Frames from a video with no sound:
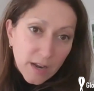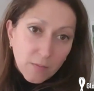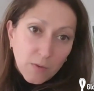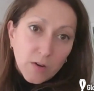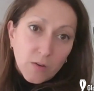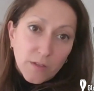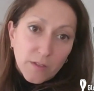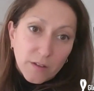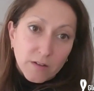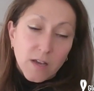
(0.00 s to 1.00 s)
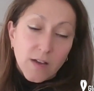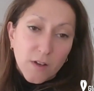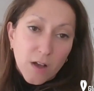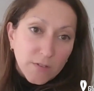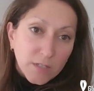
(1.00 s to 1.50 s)
And we know that there are tough
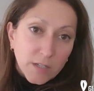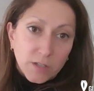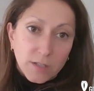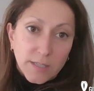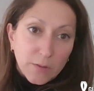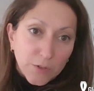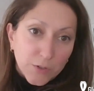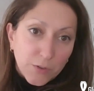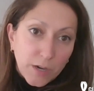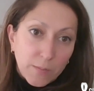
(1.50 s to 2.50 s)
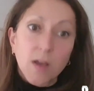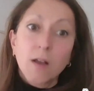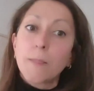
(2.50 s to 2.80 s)
conversations downstream